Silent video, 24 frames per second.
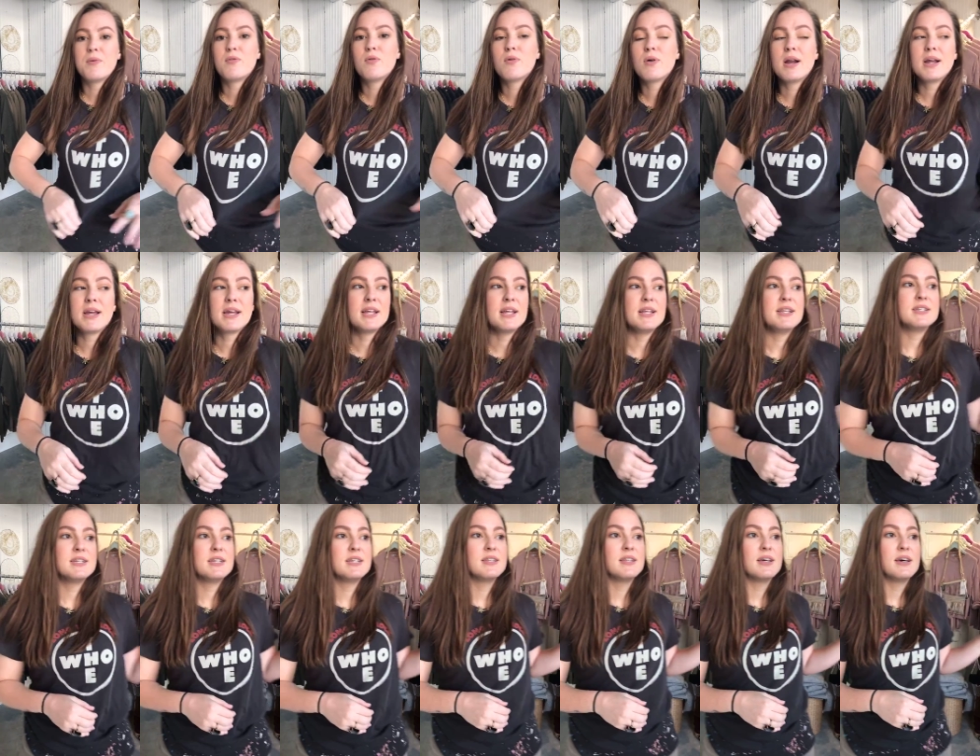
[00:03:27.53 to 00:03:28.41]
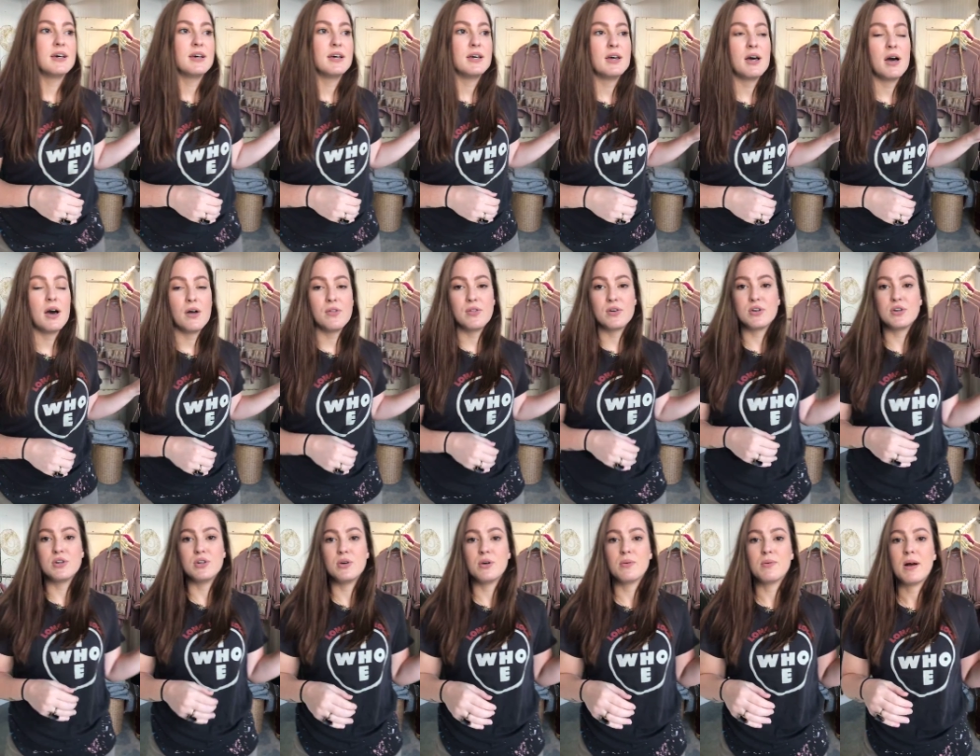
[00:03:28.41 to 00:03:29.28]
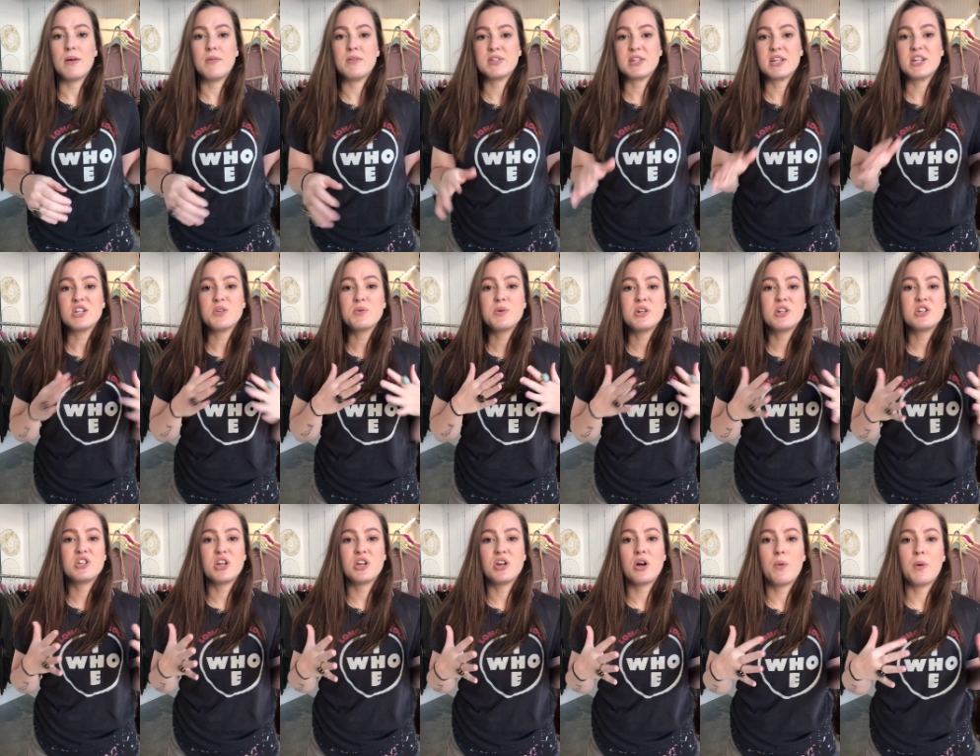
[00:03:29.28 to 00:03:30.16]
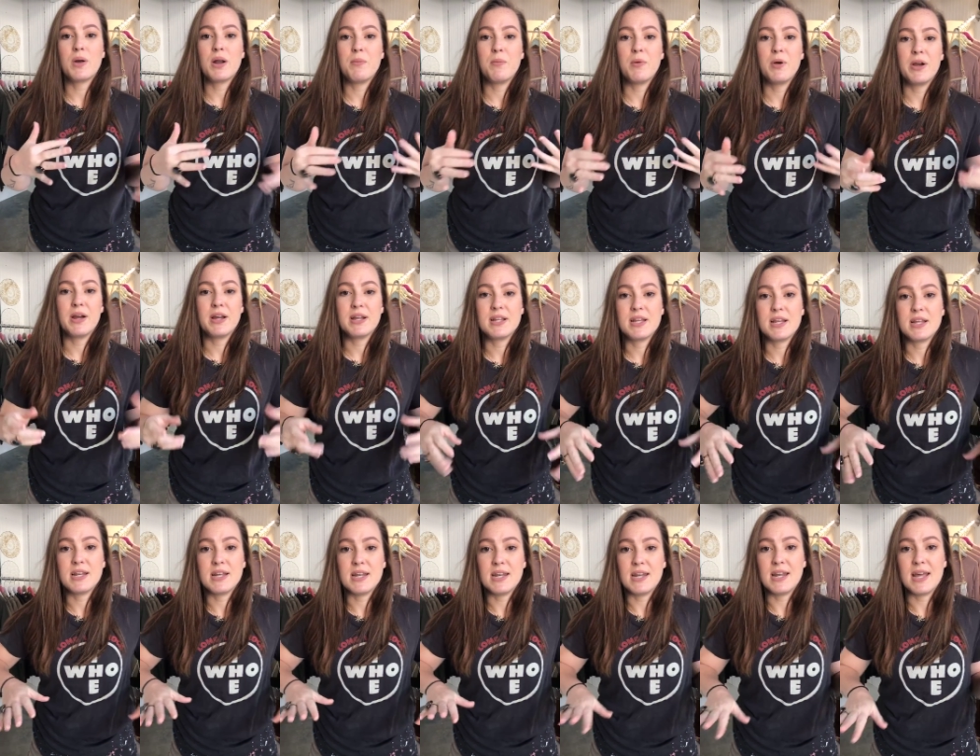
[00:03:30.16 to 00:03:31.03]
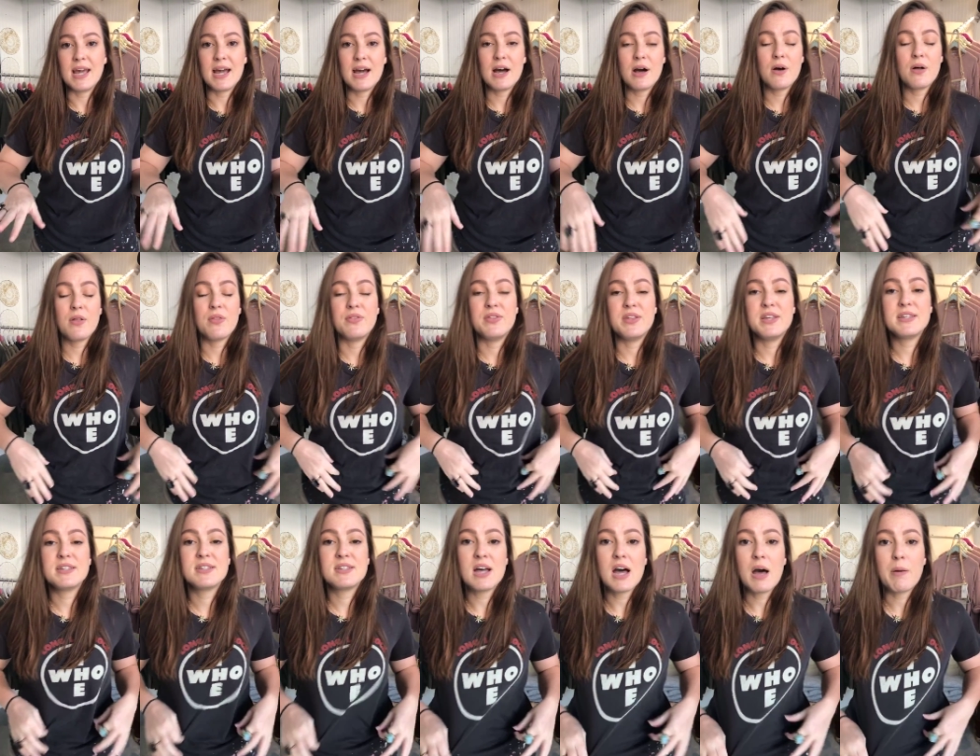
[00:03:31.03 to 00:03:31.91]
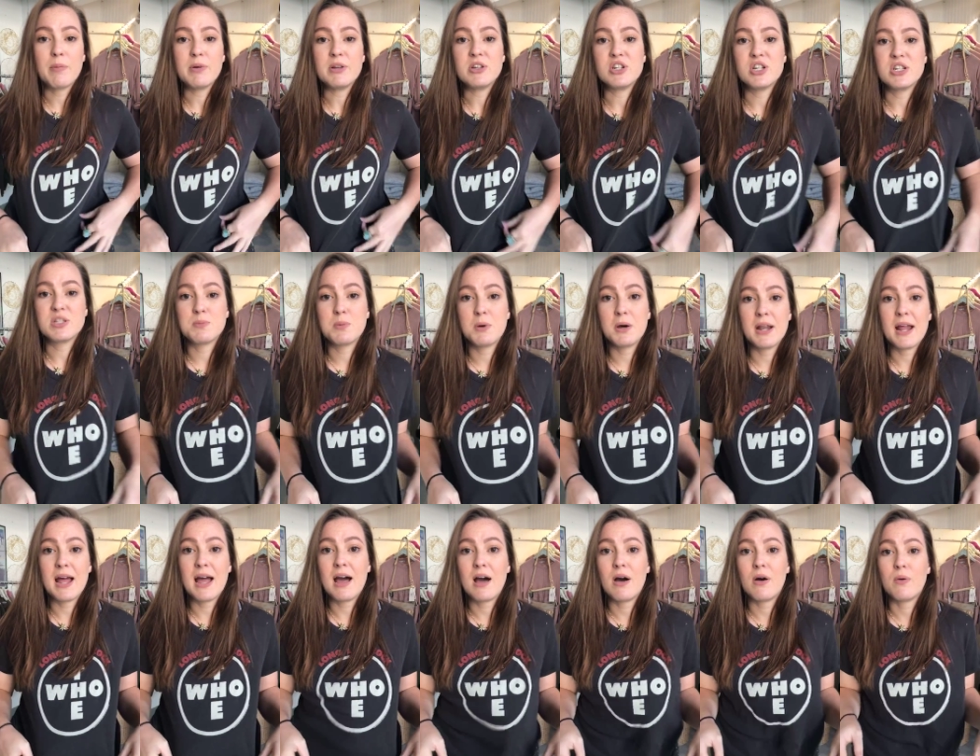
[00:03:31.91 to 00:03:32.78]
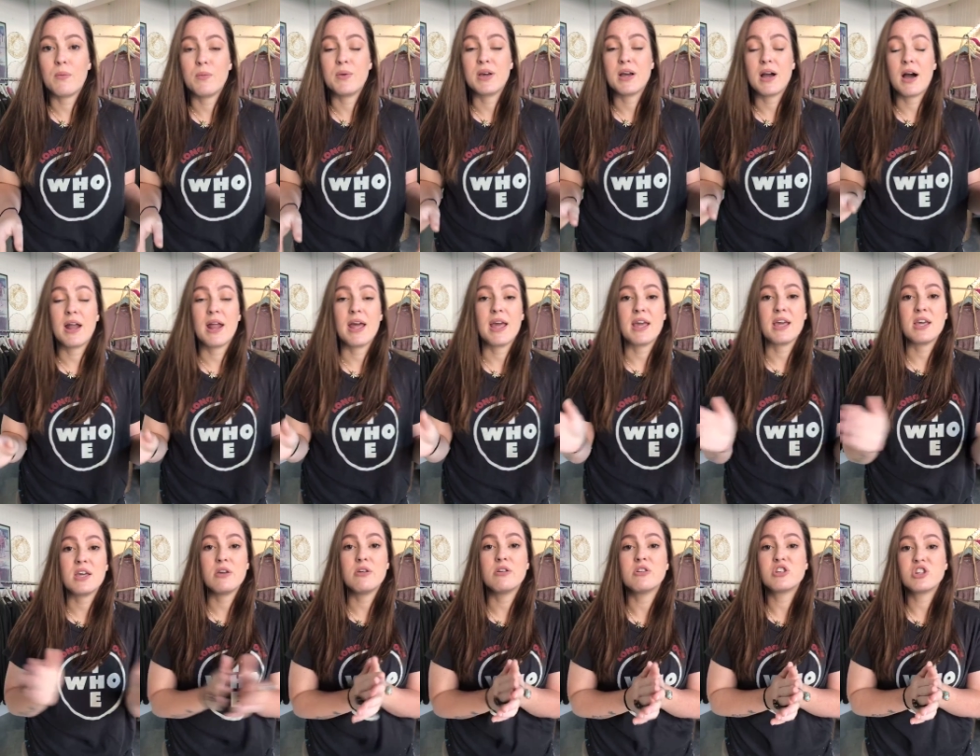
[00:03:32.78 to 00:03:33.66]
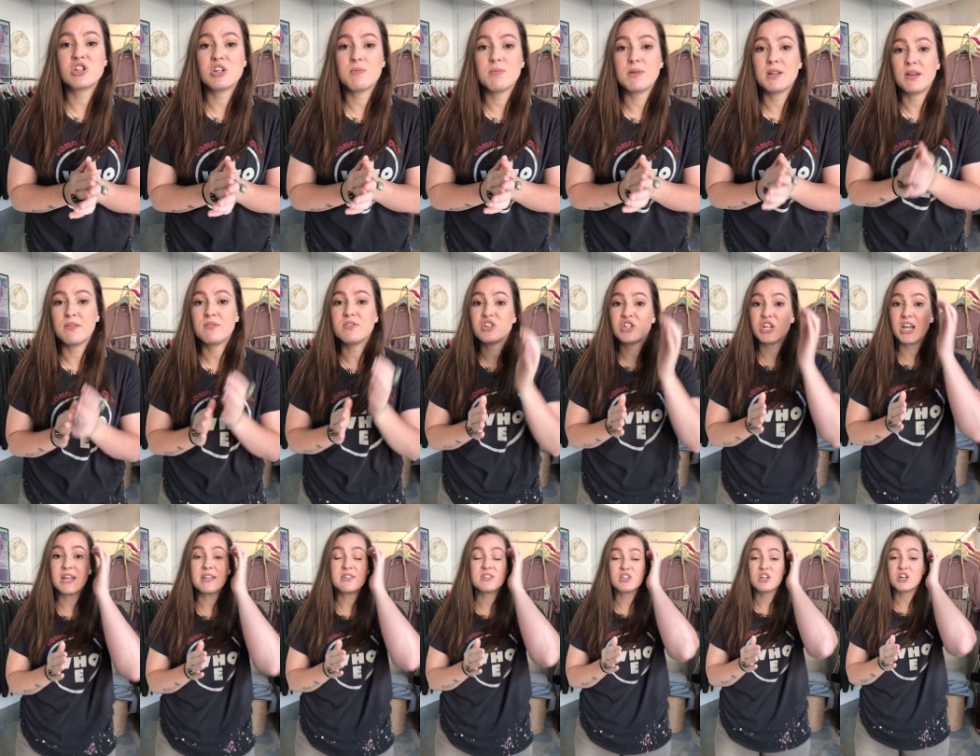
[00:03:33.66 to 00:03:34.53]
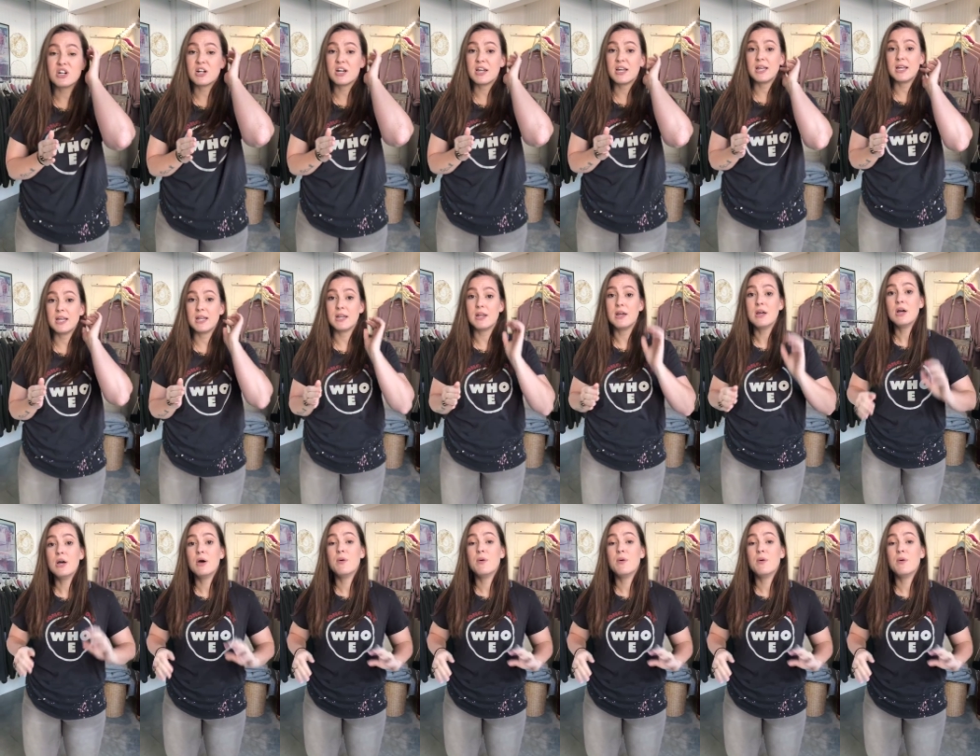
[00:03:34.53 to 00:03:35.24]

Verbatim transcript: before I get into the other new arrivals, I just want to show y'all what I'm wearing now. This top we just put out. We got a huge shipment of Chaser in.